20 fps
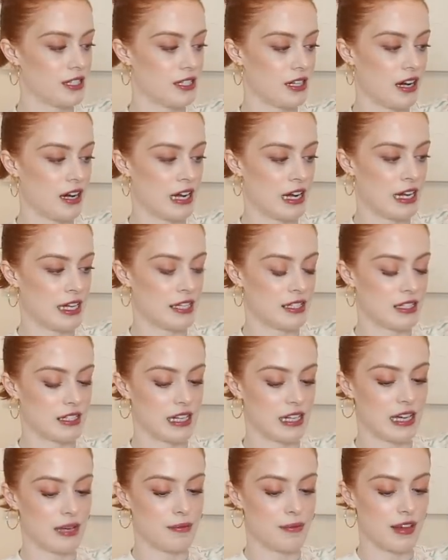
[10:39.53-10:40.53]
inside
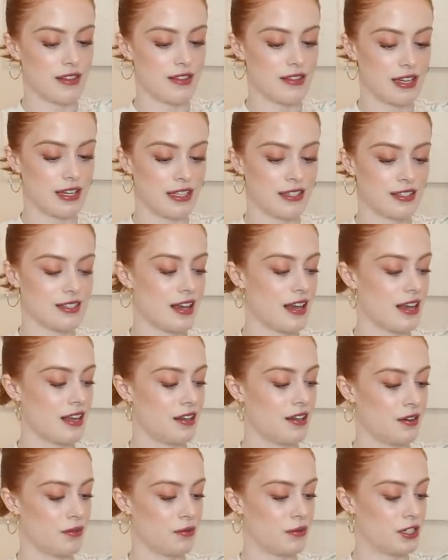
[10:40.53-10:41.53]
to keep my things
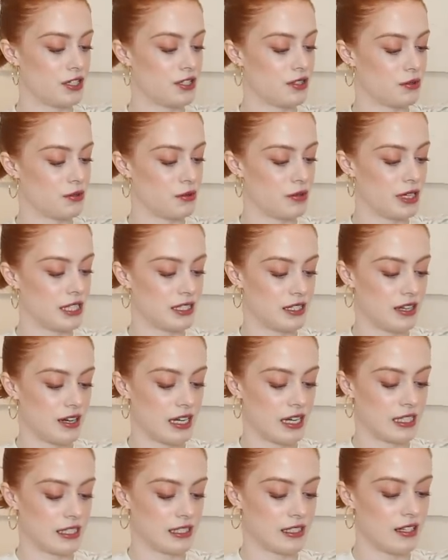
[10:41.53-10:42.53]
in, which is always
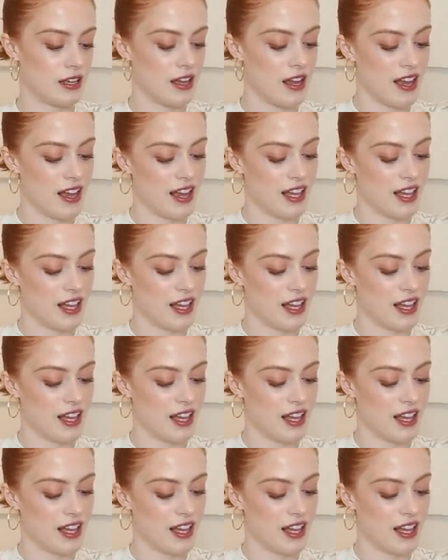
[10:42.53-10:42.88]
nice.